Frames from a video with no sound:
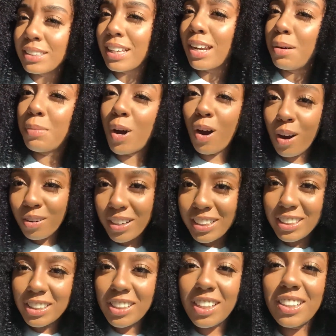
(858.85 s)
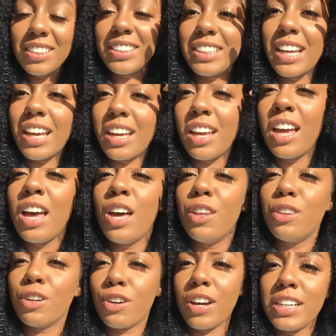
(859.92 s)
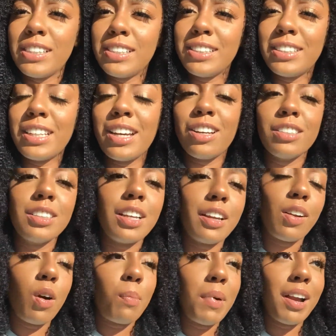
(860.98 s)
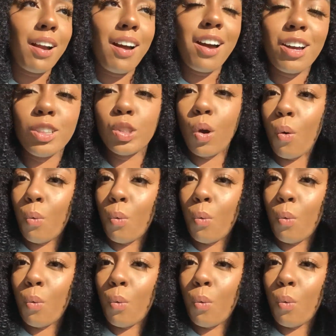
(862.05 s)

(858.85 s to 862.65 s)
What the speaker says: and I'm already starting to get the crazy stares like, oh my gosh,